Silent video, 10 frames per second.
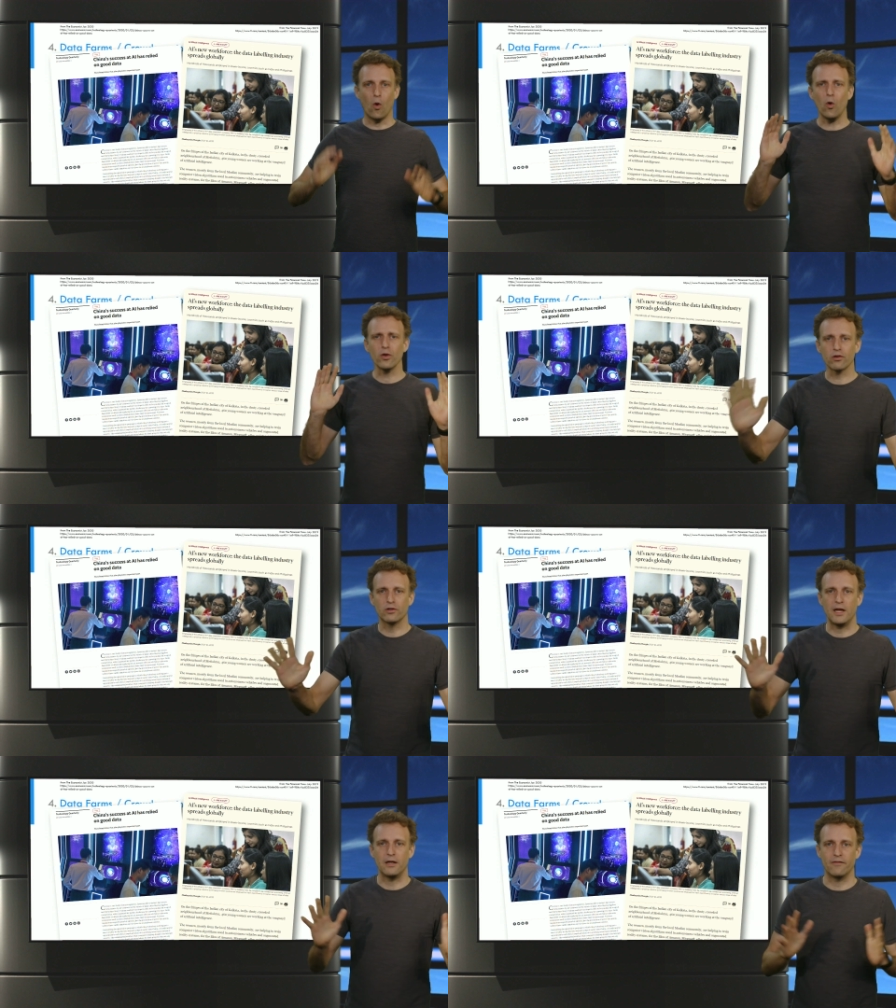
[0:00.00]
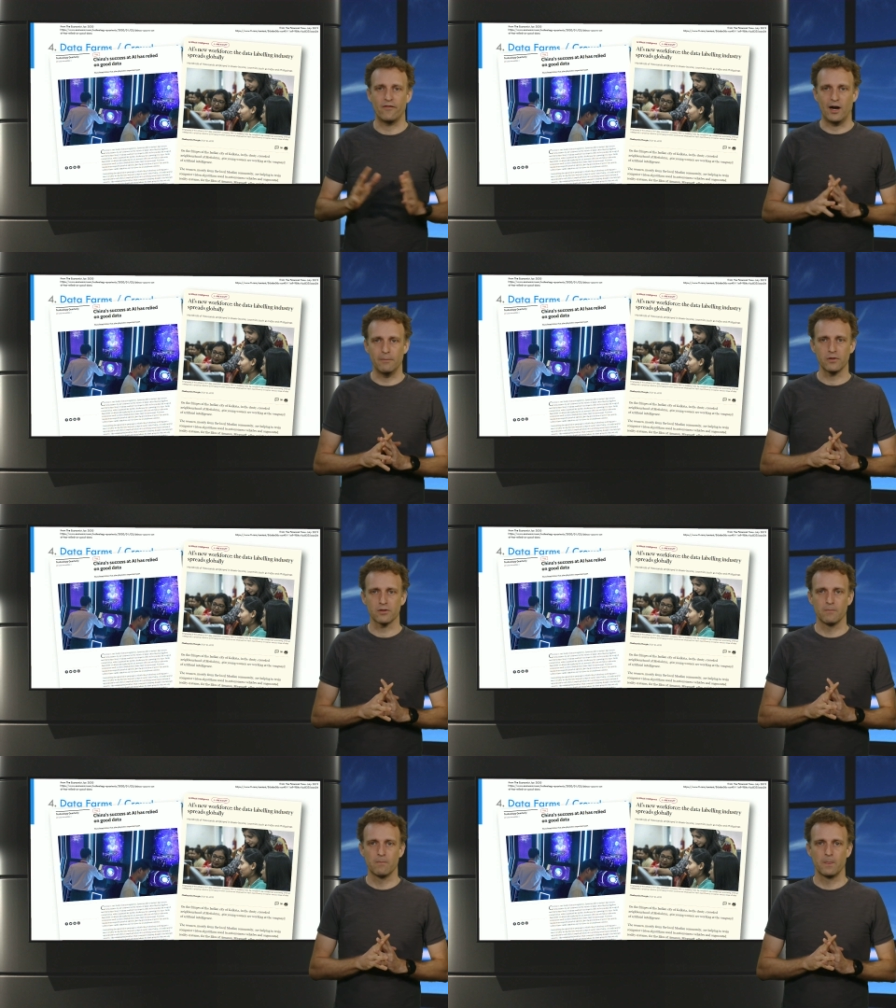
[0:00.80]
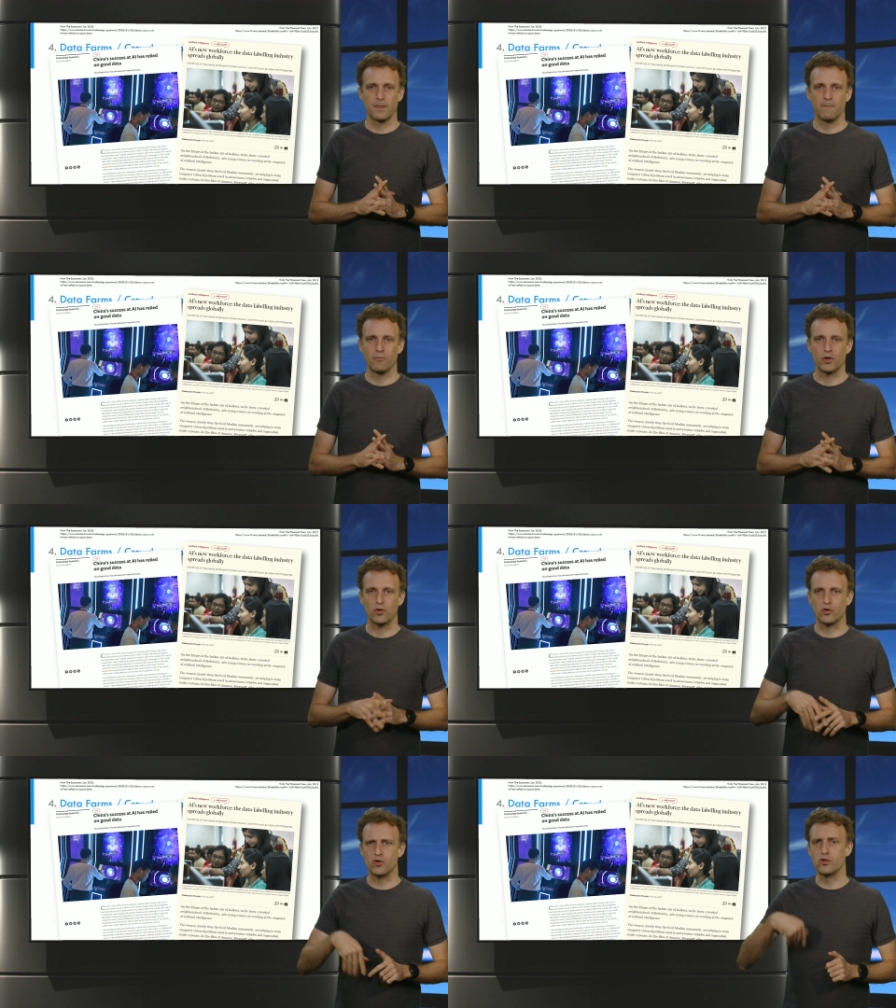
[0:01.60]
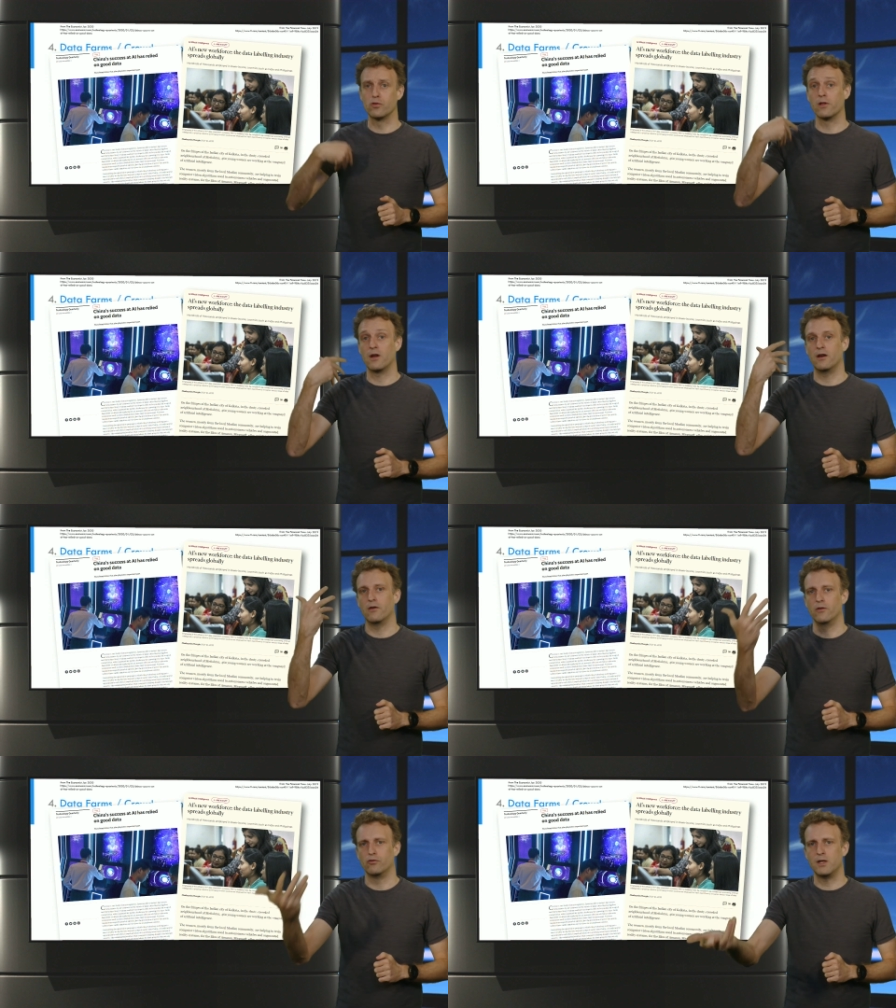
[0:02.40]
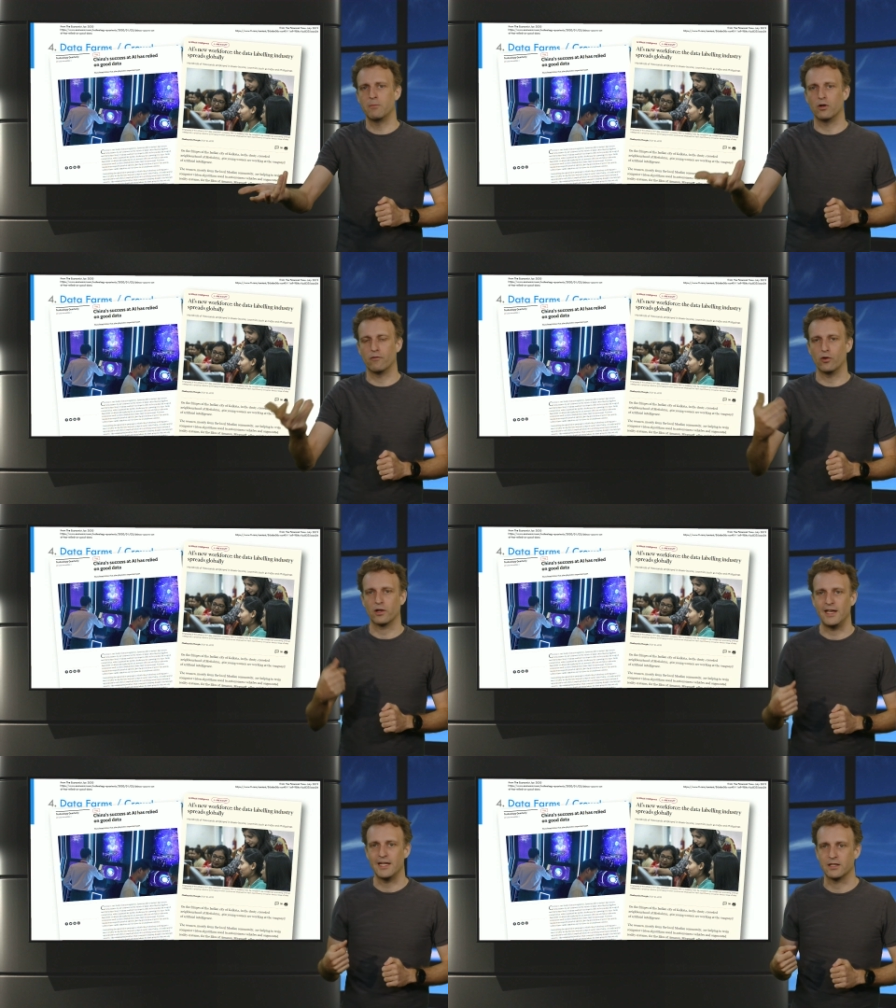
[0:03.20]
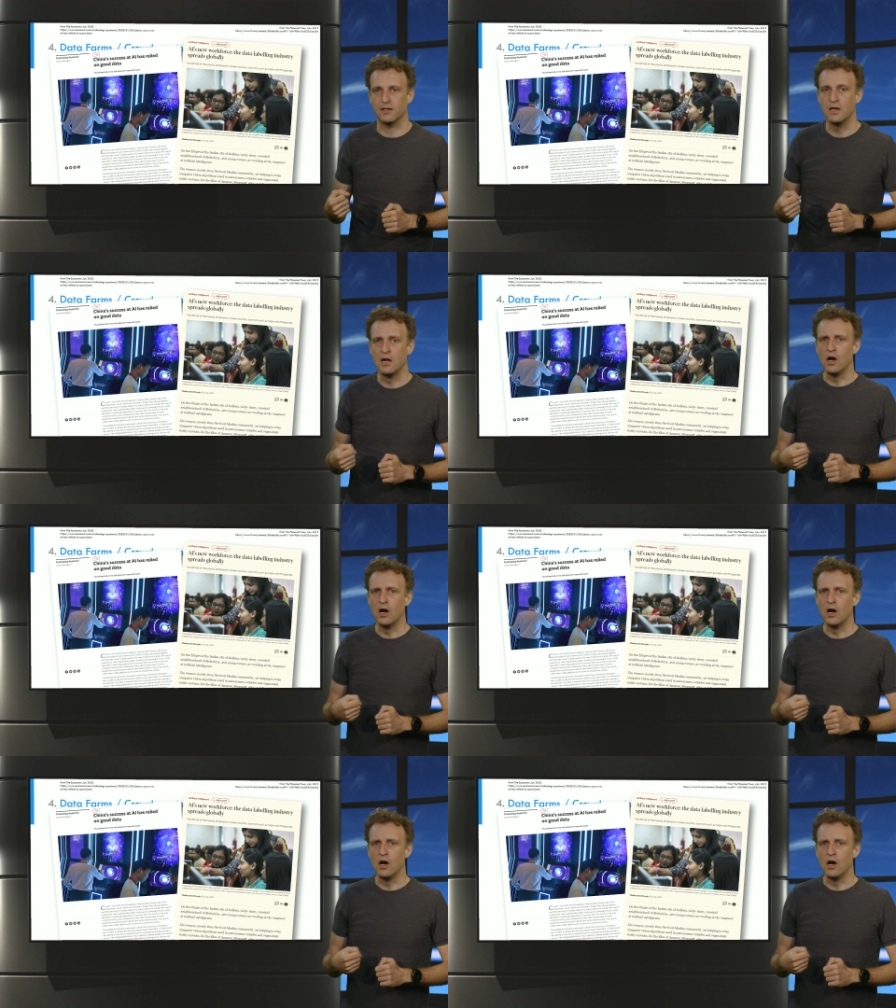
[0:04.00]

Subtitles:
Also, data farms, due to their remote work nature,